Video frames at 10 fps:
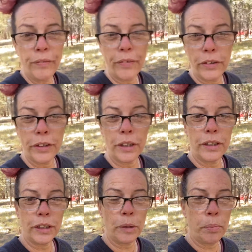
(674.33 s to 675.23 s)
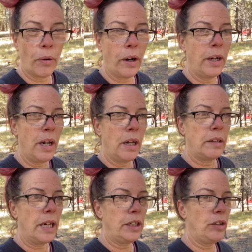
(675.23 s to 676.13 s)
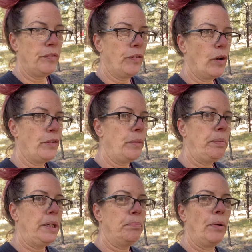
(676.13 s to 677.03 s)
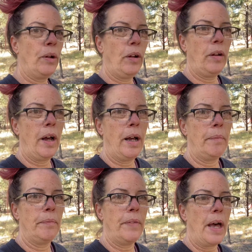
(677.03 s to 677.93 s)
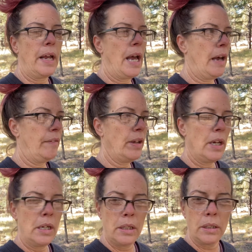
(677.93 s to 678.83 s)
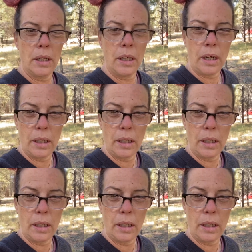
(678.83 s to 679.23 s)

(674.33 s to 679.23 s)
for the support. Thank you for the people um, that have uh,